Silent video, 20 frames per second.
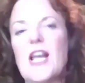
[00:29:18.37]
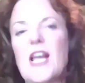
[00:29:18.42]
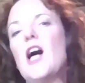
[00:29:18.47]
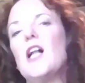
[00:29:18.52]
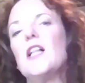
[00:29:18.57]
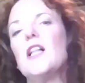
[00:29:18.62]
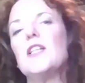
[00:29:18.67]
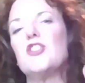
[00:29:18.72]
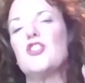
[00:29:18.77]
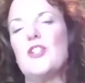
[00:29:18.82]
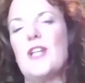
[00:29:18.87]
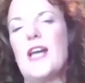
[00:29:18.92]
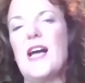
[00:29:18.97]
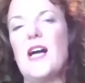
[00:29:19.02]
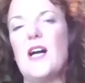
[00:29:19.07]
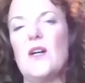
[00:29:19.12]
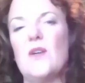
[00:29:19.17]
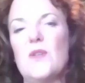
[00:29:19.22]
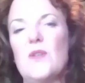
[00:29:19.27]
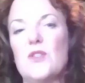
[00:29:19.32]
College
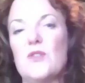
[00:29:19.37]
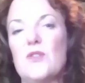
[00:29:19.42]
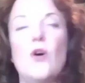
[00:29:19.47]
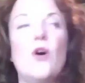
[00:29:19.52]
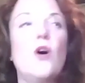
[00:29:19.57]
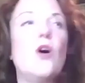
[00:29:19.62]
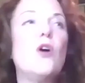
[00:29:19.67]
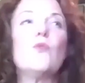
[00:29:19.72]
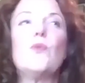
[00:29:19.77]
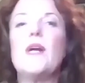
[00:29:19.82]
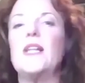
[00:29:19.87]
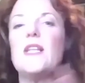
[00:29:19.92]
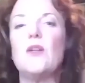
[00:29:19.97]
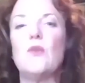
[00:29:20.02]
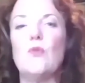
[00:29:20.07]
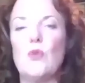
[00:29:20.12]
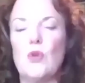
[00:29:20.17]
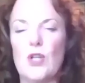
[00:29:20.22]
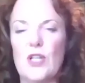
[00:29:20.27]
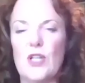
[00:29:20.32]
Now is already
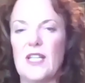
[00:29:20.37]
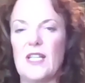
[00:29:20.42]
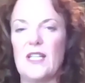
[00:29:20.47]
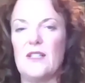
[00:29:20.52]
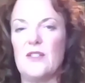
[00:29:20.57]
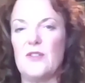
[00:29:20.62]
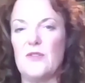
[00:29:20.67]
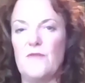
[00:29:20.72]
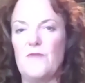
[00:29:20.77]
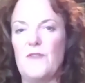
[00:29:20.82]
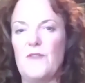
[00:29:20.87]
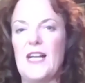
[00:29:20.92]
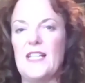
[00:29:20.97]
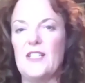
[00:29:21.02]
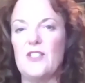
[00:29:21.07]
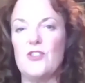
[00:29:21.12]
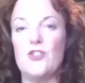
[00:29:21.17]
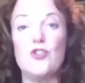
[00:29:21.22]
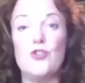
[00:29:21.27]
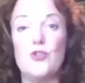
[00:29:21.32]
working to
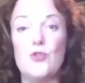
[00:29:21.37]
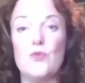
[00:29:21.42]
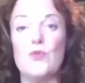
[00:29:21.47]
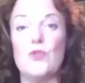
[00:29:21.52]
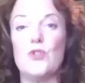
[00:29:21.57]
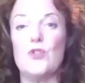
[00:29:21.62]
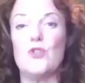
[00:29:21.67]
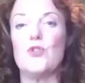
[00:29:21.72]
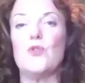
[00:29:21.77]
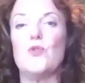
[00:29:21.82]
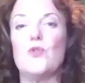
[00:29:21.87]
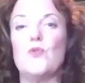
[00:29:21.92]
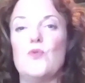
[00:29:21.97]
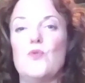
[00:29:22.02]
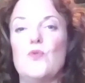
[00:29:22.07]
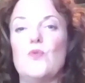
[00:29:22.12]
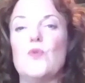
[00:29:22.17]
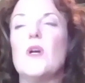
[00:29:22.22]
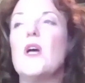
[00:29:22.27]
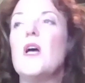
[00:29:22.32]
find students
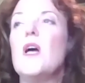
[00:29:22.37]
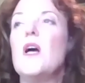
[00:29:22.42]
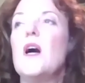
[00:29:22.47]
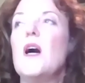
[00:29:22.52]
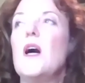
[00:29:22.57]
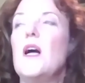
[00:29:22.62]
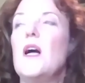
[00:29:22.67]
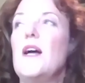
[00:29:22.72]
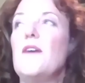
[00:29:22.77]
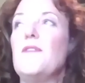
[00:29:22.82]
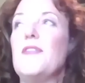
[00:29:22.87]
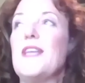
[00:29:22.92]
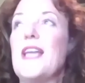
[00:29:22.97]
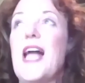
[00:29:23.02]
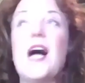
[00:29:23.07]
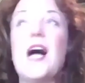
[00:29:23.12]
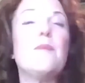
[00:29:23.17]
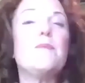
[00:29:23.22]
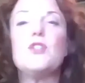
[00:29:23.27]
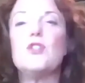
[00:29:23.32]
who have the
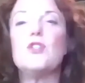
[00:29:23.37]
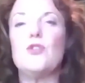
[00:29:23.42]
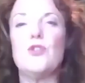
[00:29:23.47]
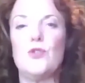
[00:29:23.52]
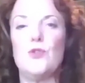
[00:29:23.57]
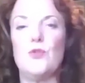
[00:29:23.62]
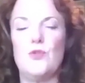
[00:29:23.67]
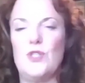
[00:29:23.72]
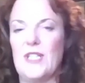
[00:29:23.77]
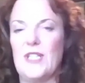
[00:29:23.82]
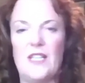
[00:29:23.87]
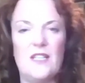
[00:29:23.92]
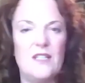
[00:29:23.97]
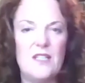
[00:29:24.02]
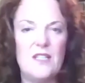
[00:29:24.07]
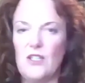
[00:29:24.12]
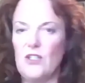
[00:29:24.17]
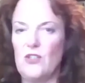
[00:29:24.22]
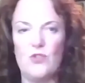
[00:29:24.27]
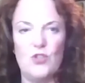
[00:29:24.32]
aptitude to
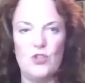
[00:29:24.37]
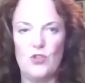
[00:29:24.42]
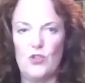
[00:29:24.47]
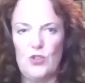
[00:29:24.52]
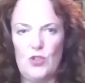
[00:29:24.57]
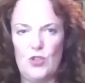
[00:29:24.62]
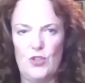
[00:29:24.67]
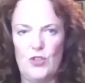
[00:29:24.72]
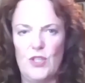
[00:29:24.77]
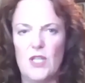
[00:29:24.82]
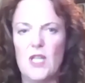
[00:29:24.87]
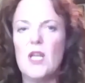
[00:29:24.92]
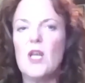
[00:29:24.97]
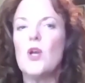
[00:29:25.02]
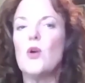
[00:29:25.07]
continue to learn.